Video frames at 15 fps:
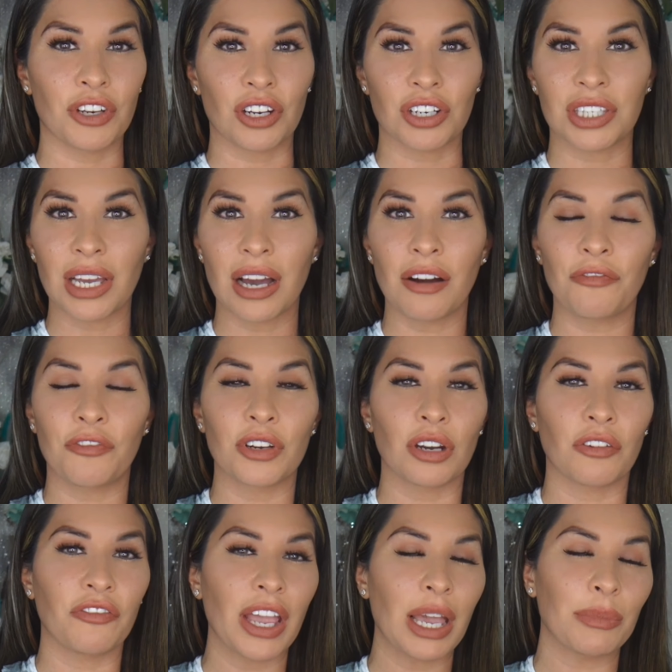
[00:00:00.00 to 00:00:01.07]
yourself, for
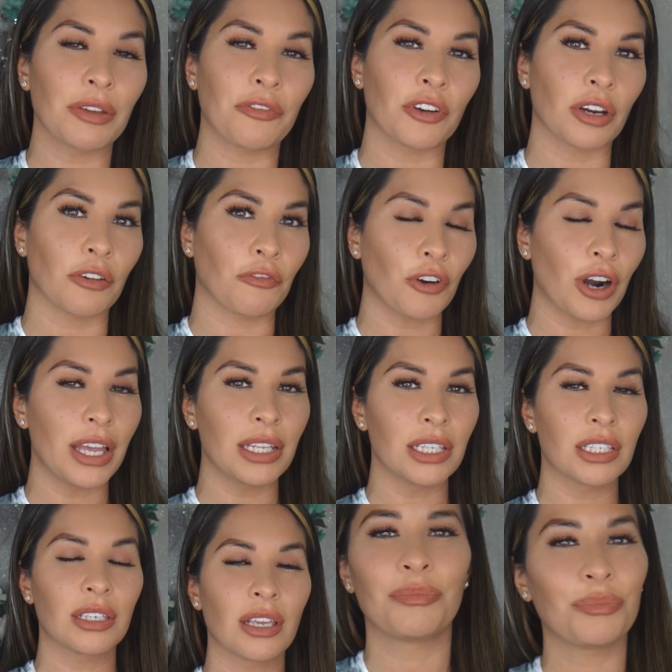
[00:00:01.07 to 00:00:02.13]
your family, for your
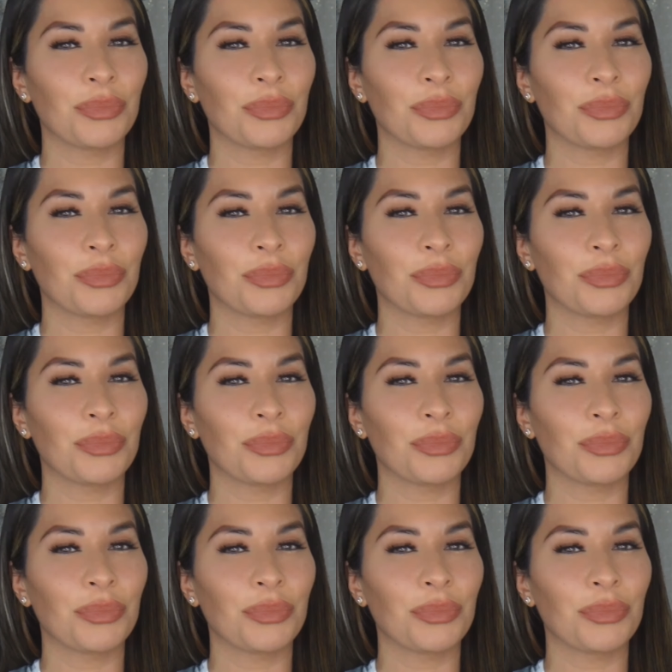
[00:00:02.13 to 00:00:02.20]
friends,